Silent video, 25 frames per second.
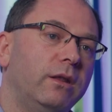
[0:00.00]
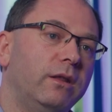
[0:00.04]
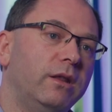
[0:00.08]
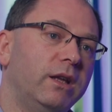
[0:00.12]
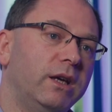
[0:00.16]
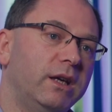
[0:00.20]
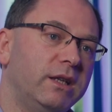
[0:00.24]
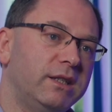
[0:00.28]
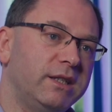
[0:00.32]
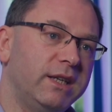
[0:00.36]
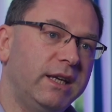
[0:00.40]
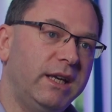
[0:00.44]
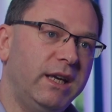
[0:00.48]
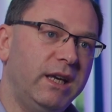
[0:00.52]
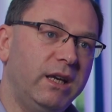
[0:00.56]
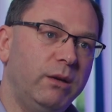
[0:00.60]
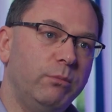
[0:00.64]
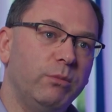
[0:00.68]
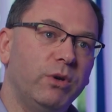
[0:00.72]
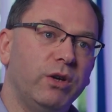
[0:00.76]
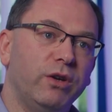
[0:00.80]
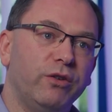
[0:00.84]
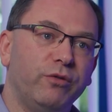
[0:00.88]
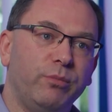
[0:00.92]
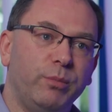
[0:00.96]
Their
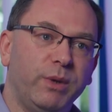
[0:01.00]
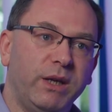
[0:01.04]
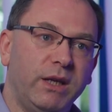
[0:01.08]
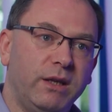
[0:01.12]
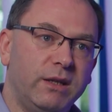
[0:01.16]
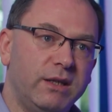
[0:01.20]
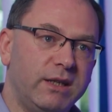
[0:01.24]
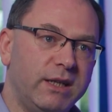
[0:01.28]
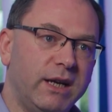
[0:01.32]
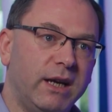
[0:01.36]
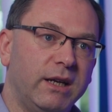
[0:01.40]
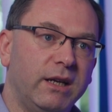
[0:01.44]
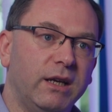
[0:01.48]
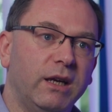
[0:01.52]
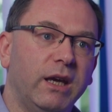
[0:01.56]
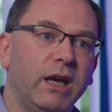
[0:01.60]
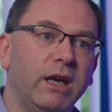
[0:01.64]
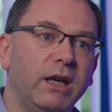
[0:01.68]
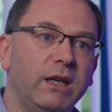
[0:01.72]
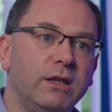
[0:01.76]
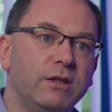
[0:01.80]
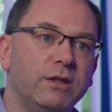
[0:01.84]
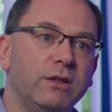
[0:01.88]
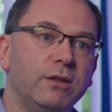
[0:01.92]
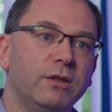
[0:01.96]
team have been
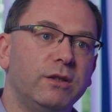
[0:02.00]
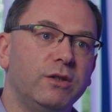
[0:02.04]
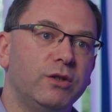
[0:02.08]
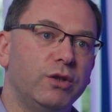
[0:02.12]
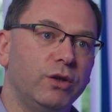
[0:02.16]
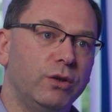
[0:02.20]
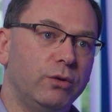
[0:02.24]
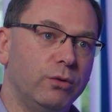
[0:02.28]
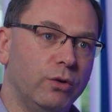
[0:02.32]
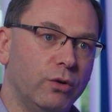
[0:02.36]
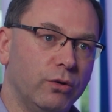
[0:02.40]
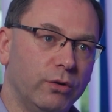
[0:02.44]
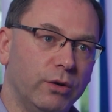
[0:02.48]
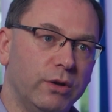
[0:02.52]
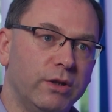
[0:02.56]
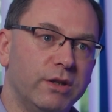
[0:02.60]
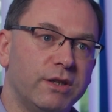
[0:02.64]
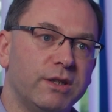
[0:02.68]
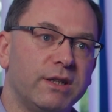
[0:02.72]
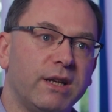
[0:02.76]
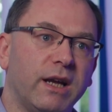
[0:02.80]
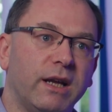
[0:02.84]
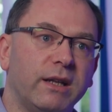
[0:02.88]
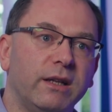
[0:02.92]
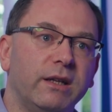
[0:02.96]
dedicated to
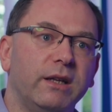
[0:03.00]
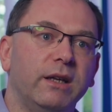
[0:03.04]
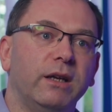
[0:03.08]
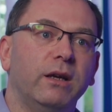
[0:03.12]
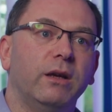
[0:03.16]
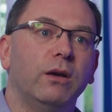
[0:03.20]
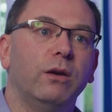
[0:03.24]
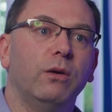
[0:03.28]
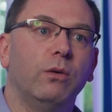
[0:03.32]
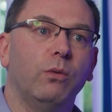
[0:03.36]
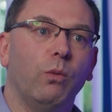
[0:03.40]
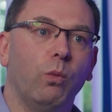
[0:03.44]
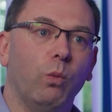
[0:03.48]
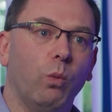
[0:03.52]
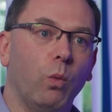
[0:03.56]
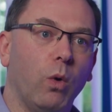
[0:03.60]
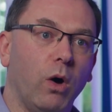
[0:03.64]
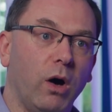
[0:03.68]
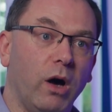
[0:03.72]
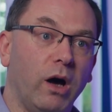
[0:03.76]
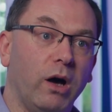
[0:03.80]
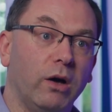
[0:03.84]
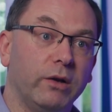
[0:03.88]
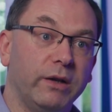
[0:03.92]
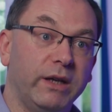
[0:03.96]
understanding
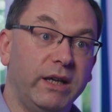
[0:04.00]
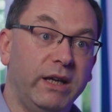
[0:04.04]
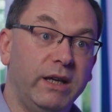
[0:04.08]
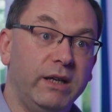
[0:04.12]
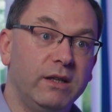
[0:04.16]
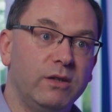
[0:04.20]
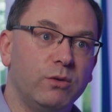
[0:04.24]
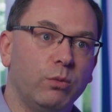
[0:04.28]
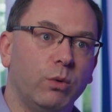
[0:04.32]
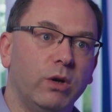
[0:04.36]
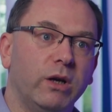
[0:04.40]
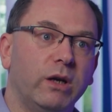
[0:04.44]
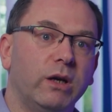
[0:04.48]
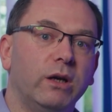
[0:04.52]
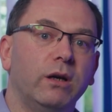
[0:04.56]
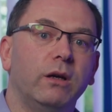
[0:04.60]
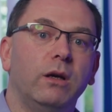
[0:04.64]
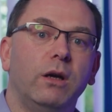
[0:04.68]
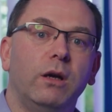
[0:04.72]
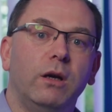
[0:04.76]
what our needs were,